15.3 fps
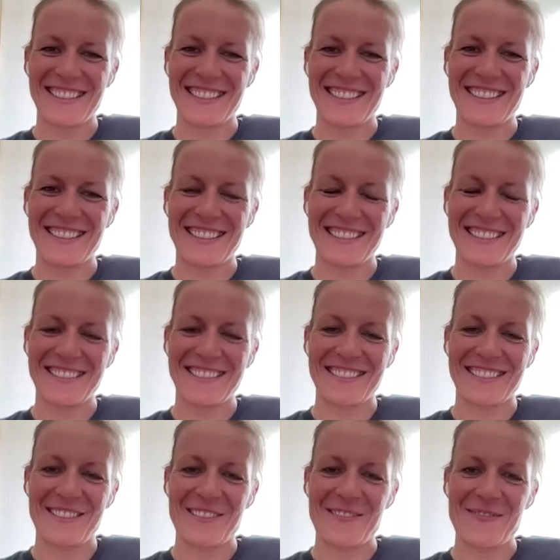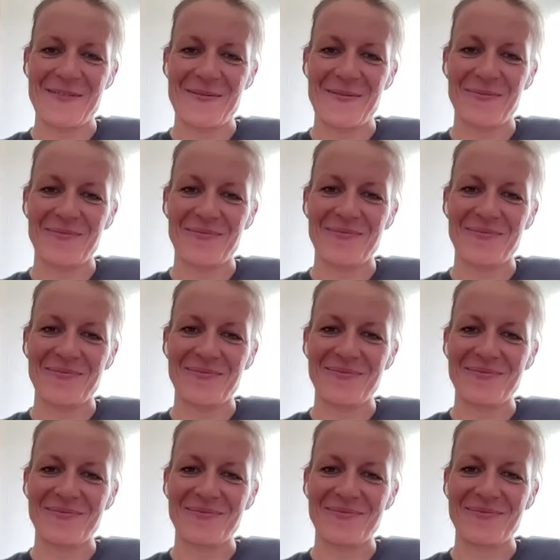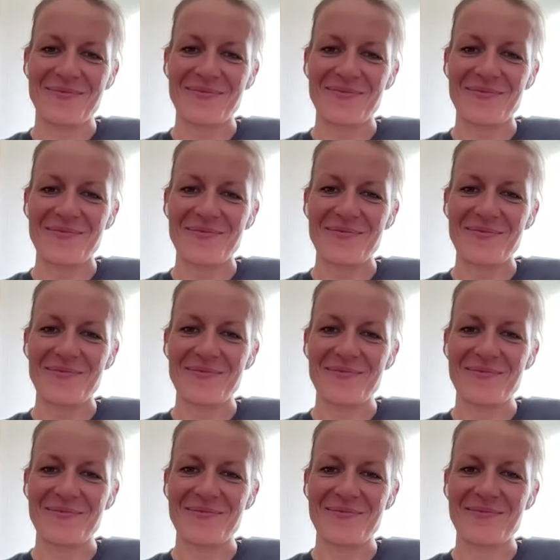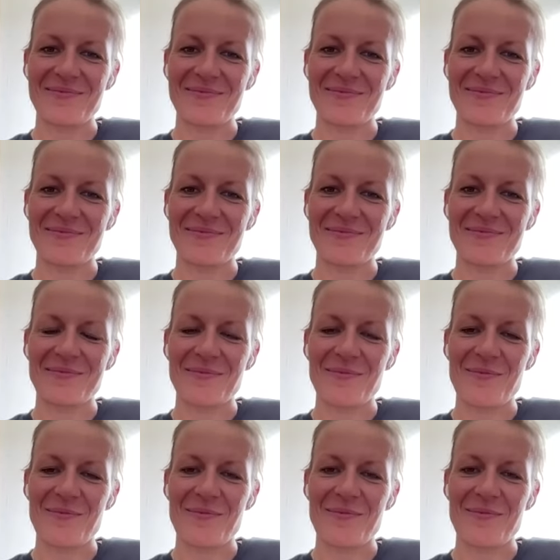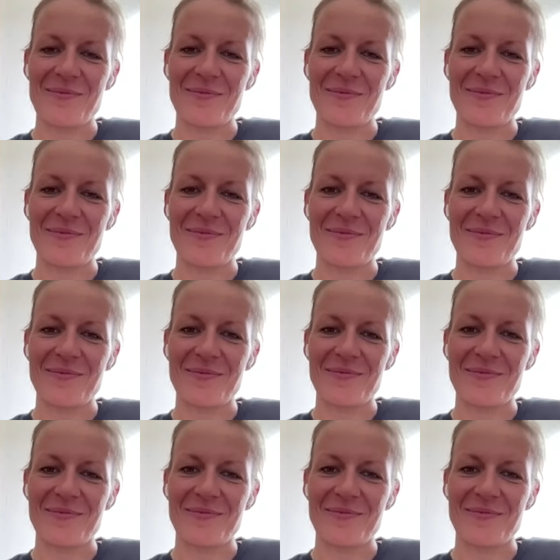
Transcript: No words are spoken by the person on screen.